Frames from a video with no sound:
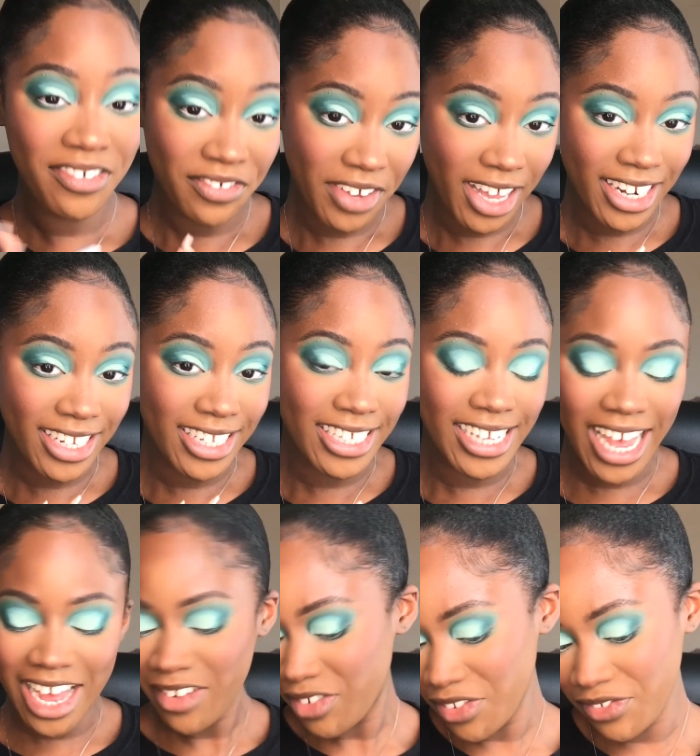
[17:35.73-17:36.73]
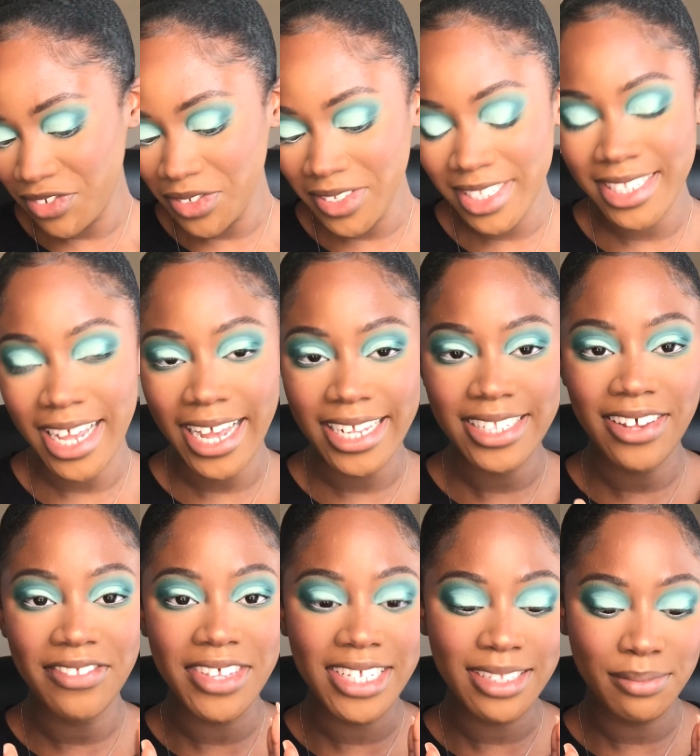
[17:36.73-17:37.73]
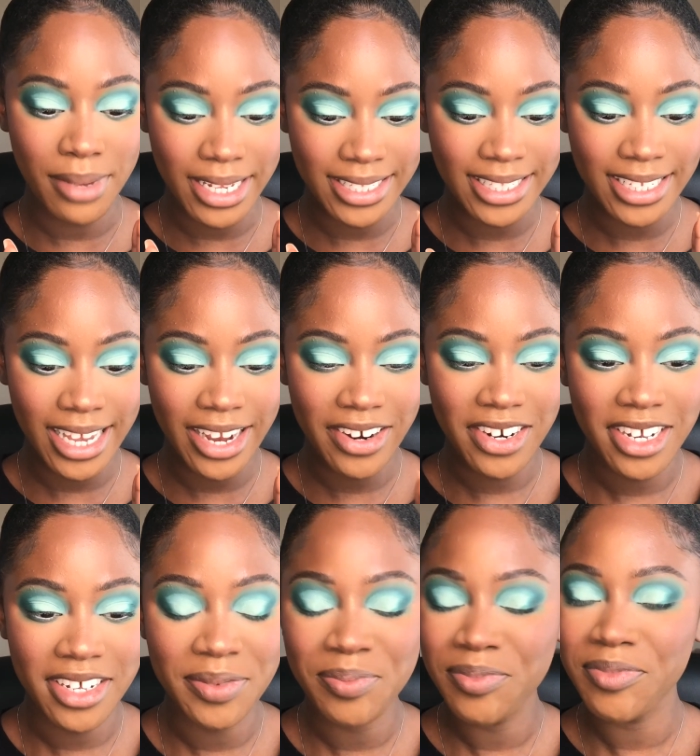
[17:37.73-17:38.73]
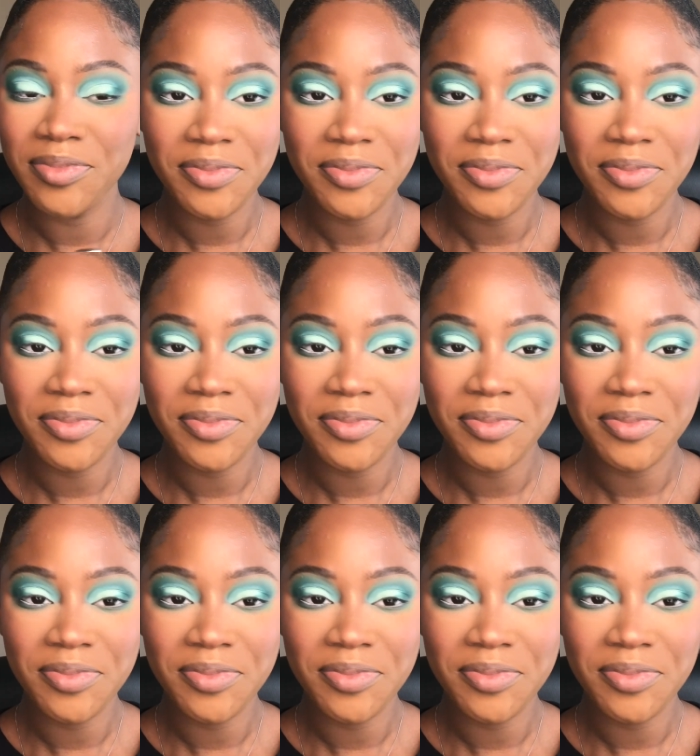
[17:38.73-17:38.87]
I finally have a full size of this mascara